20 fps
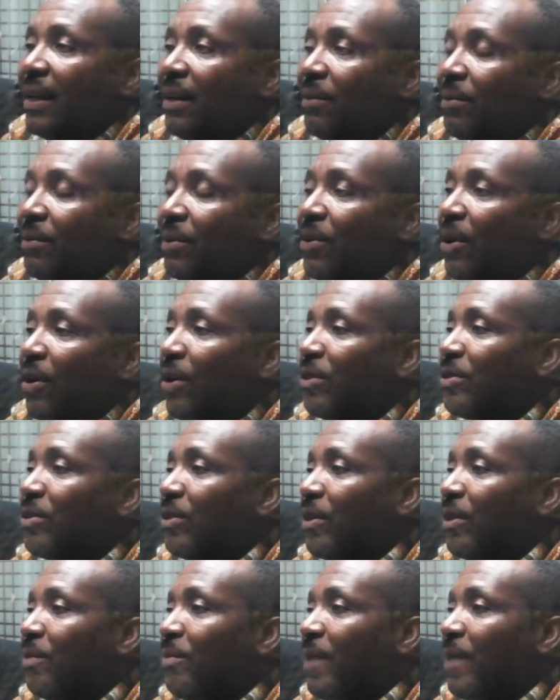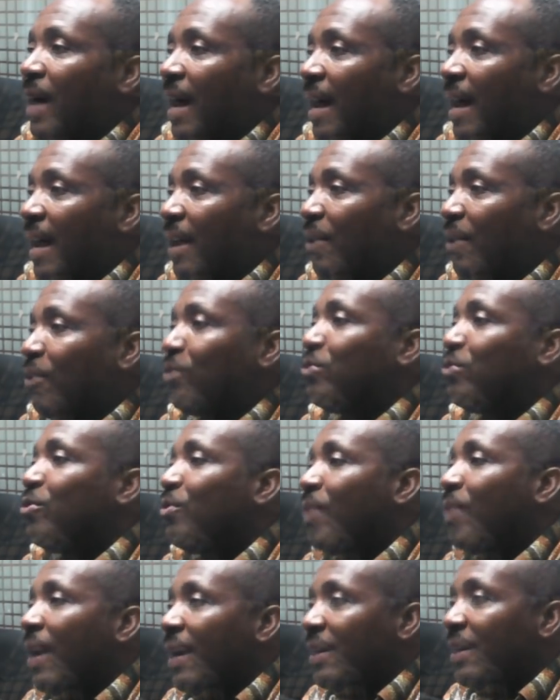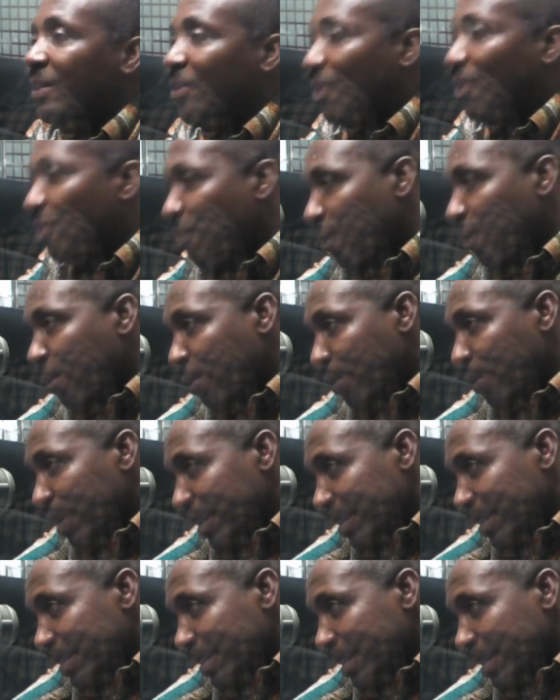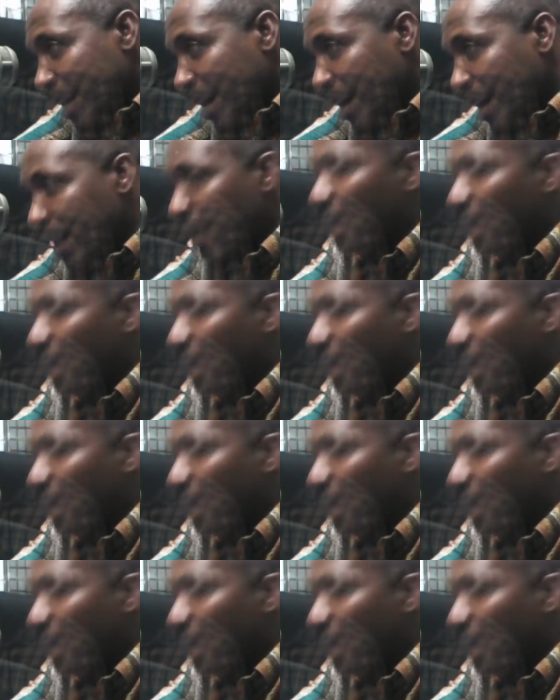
Because so be a O2 quantity or cock register